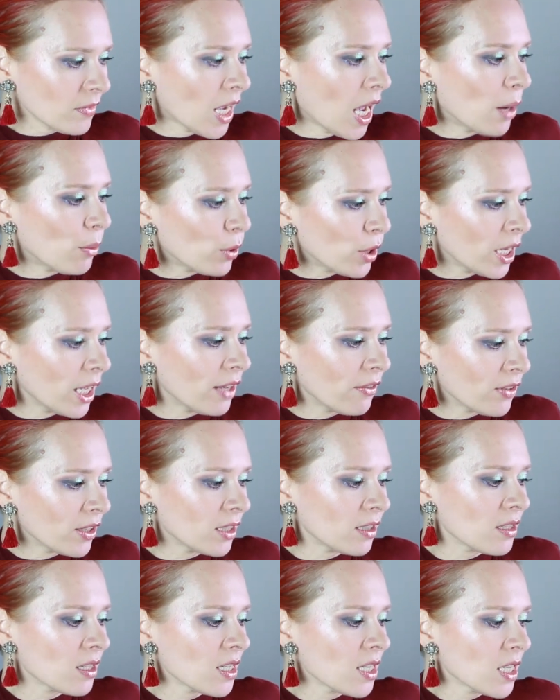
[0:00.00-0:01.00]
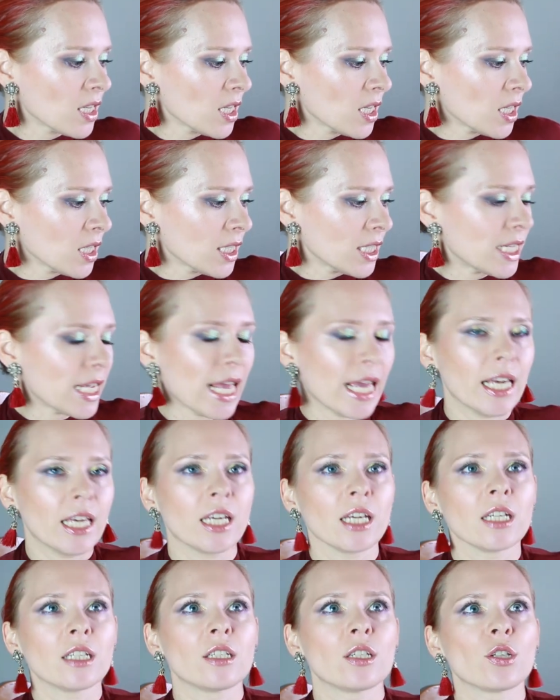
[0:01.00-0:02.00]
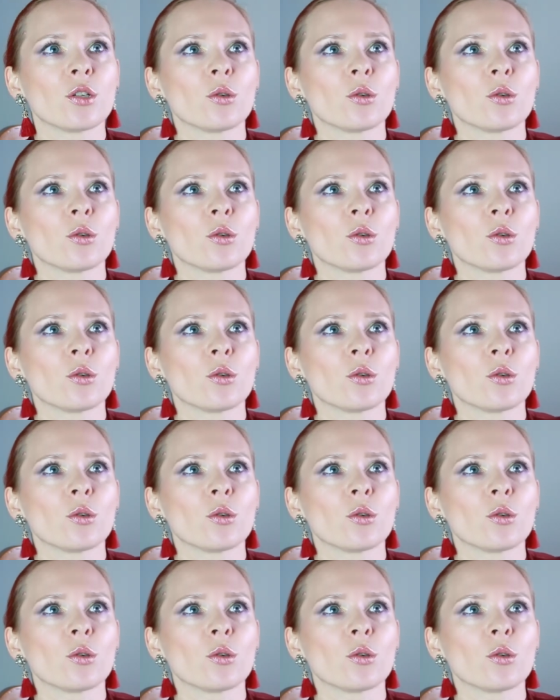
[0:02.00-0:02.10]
I would even take it